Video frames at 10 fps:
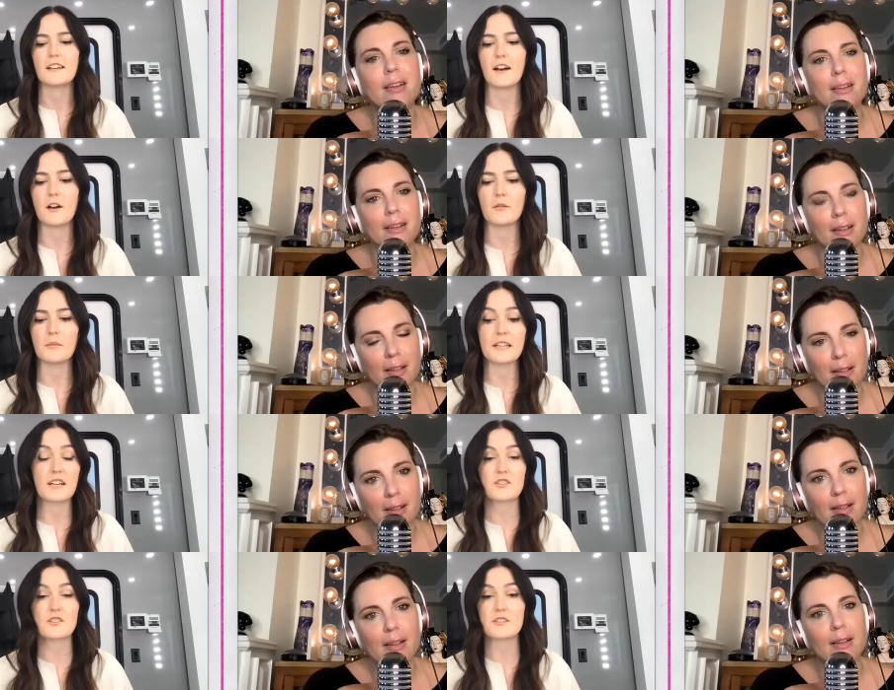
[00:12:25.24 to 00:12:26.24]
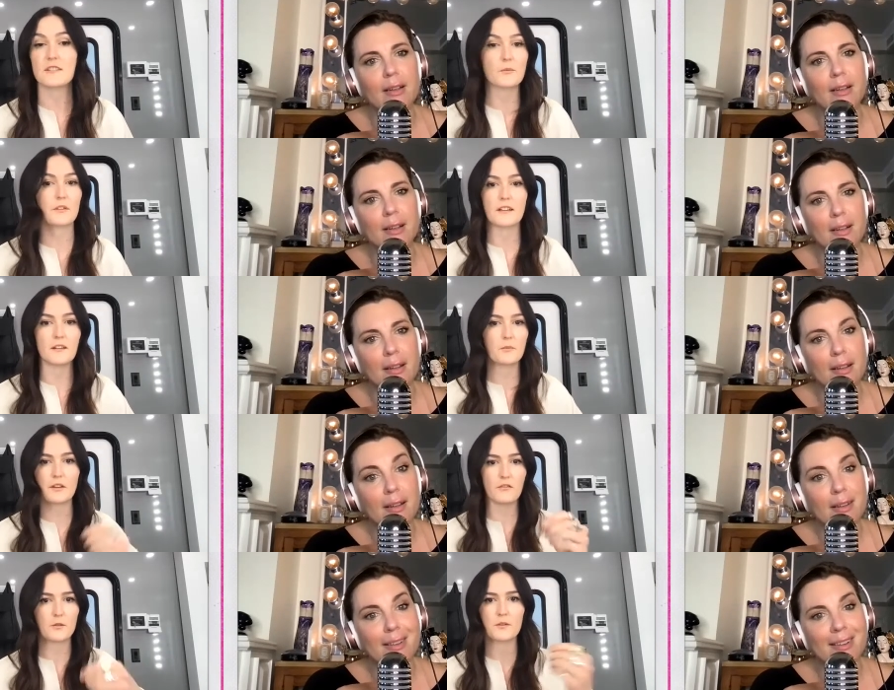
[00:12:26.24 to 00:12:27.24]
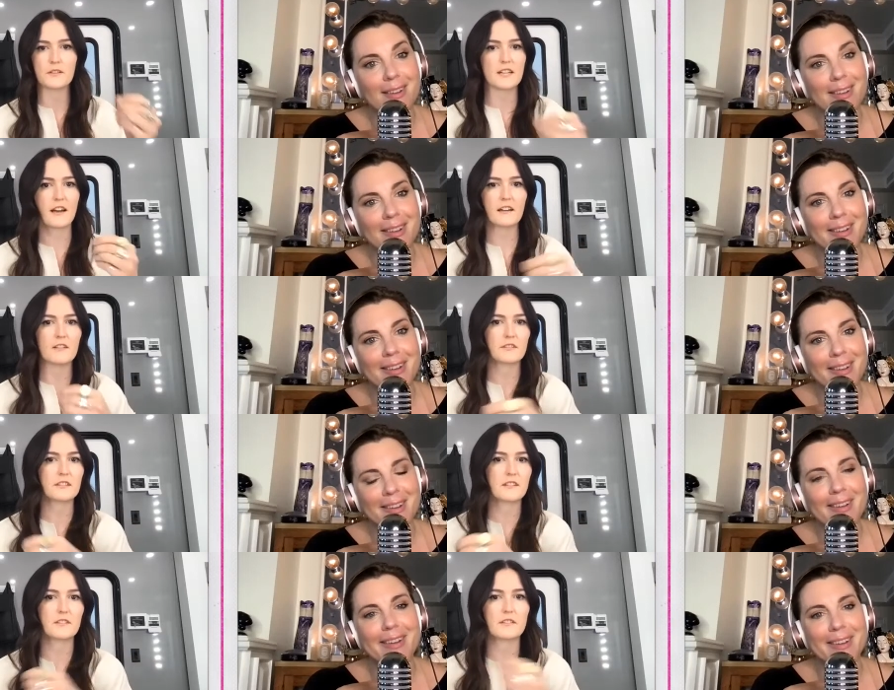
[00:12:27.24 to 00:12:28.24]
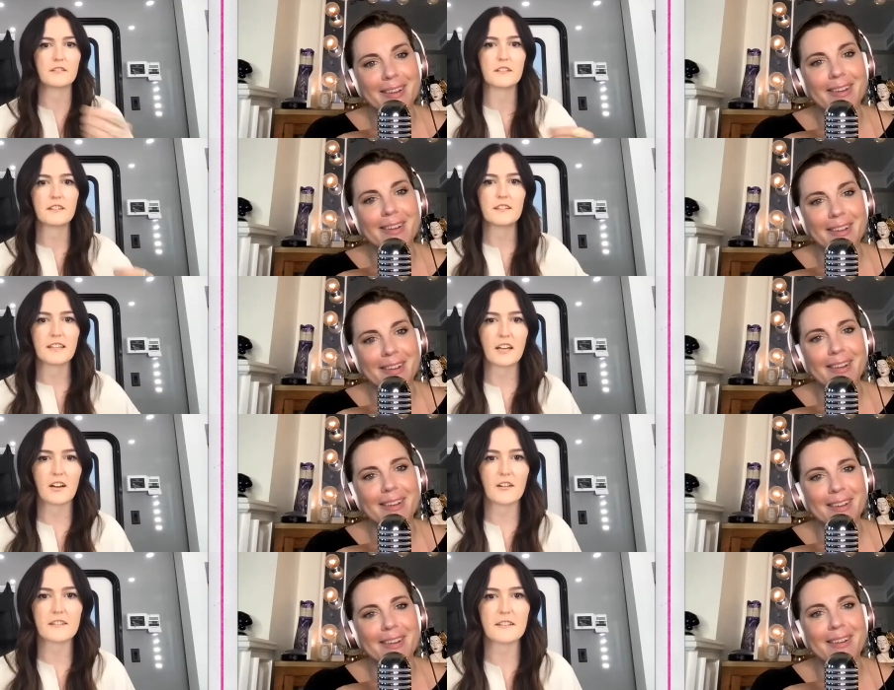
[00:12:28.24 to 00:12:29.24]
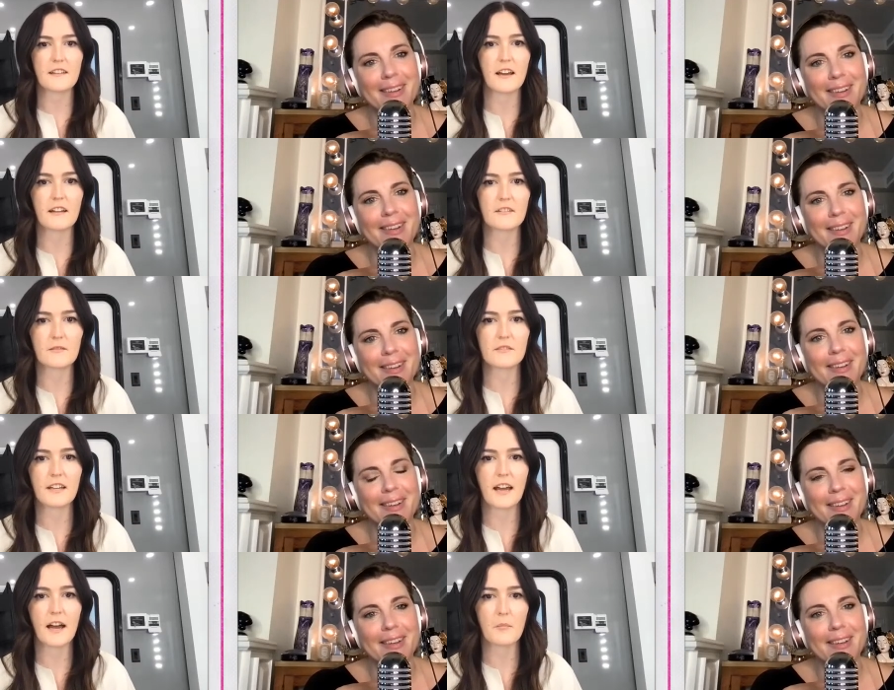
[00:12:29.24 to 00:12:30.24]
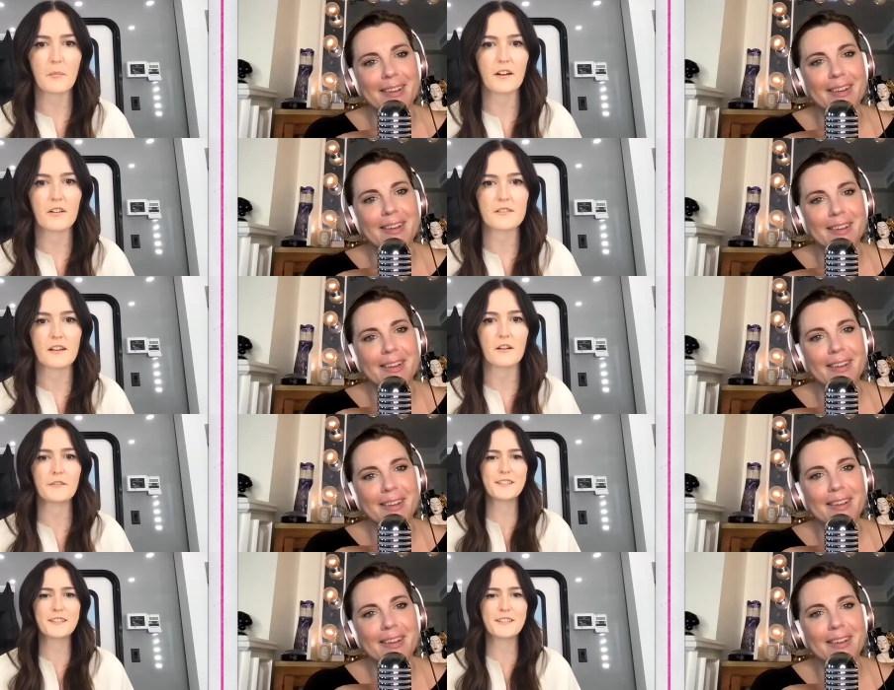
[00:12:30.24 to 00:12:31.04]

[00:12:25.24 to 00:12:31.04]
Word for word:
Speaker 1: Um, but yeah, she's the one that went through and tied every little hair into that cat by herself.